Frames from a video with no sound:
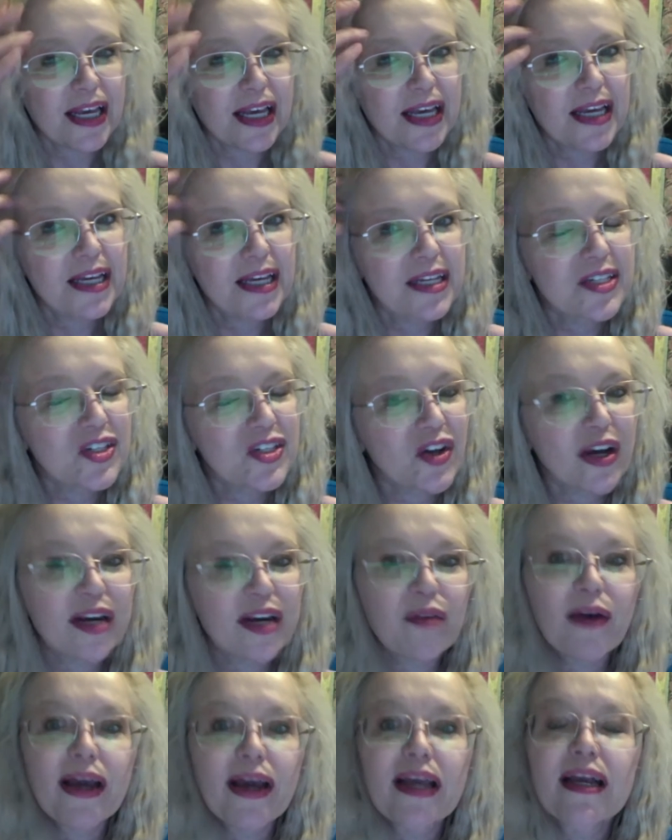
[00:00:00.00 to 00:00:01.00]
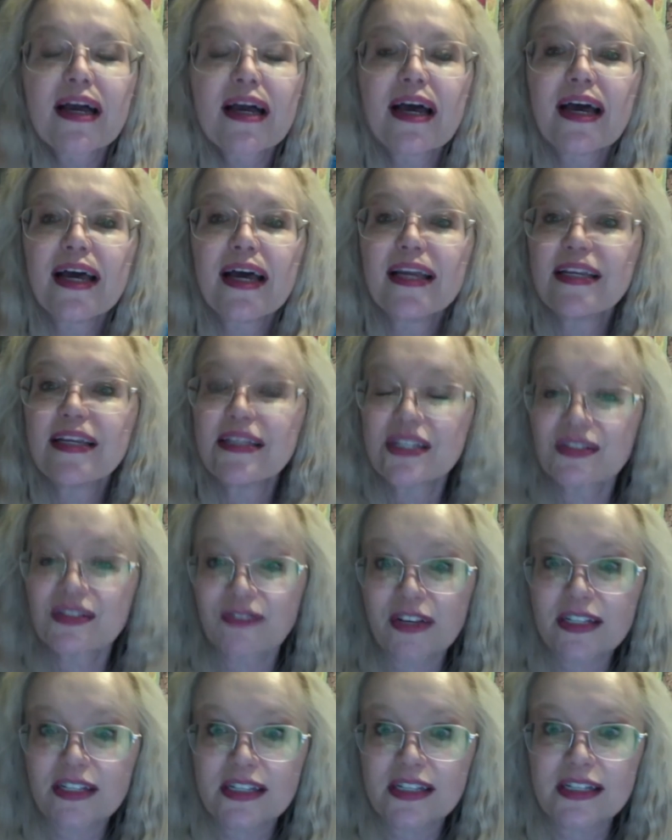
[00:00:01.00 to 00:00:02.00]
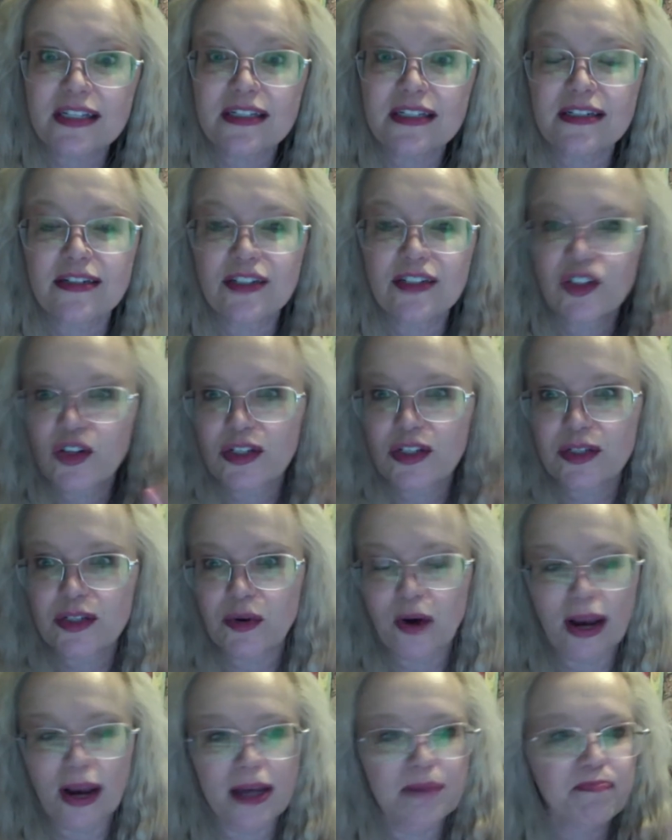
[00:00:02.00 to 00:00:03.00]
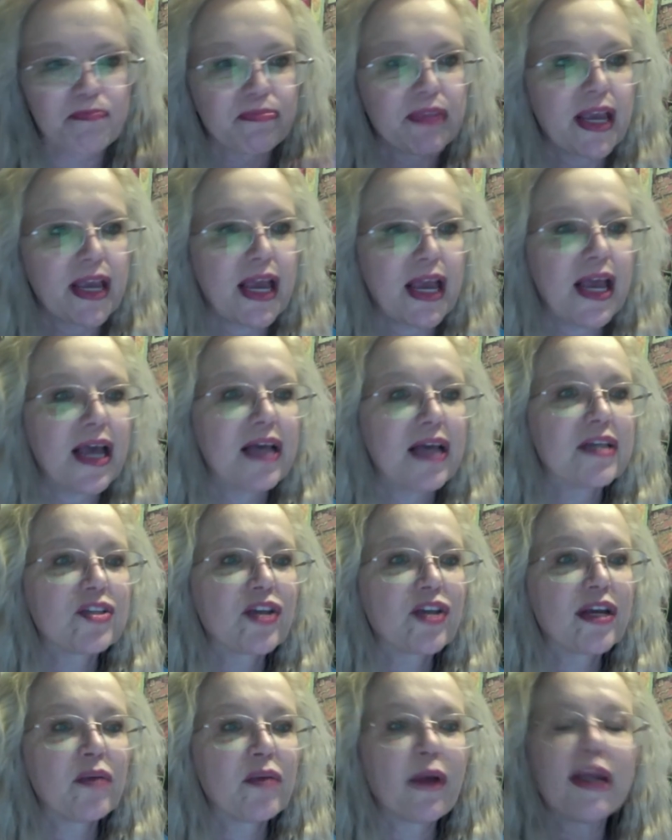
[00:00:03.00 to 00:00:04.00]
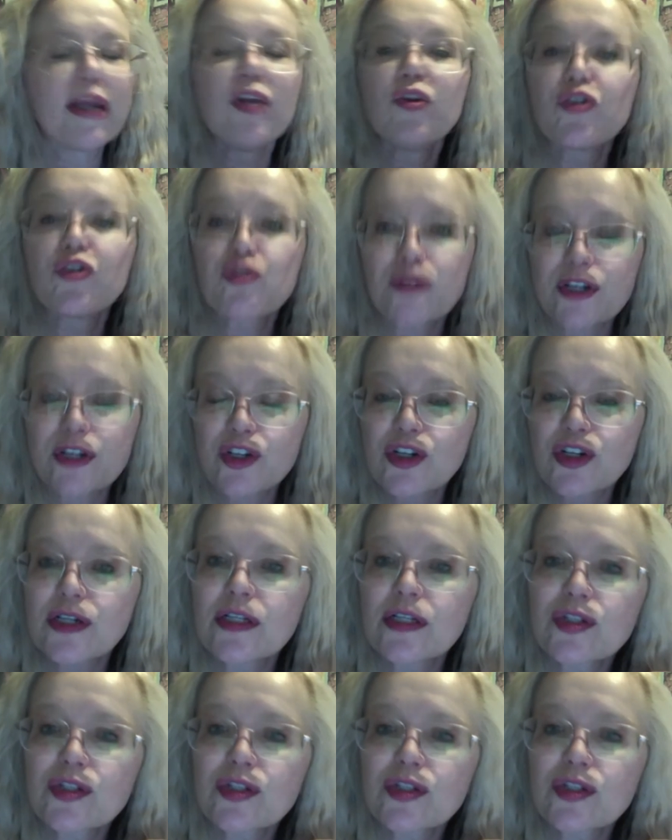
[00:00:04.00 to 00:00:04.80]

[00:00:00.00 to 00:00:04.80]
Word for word: So anyway, and this is fig season, so it's great. So anyway, nutrition is so